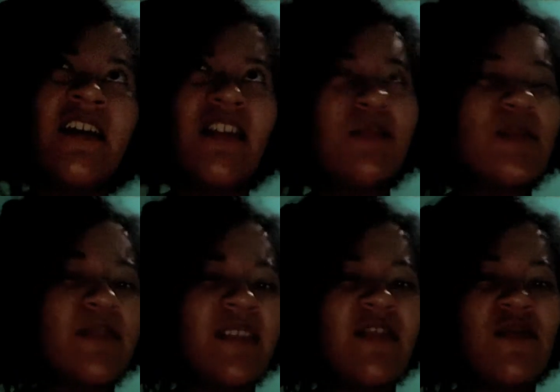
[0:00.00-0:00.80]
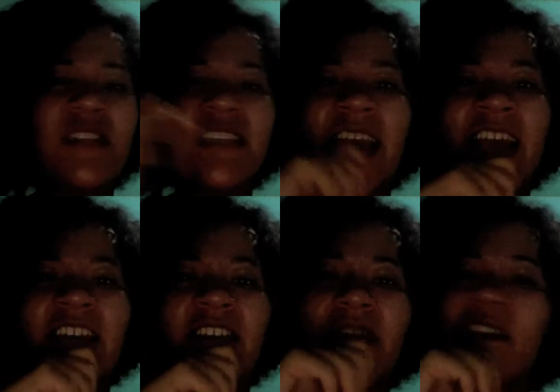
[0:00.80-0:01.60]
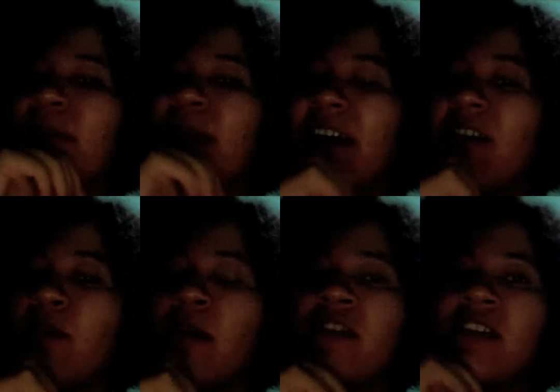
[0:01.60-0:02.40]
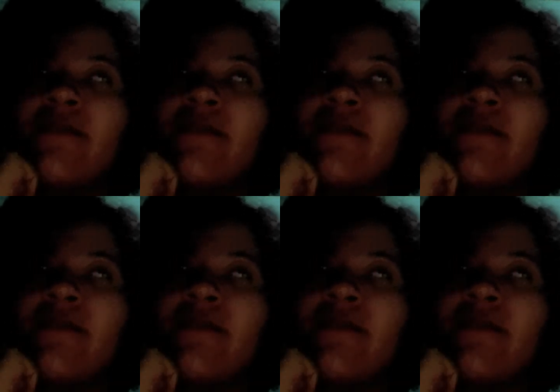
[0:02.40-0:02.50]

Sometimes it's 28. I think the max quota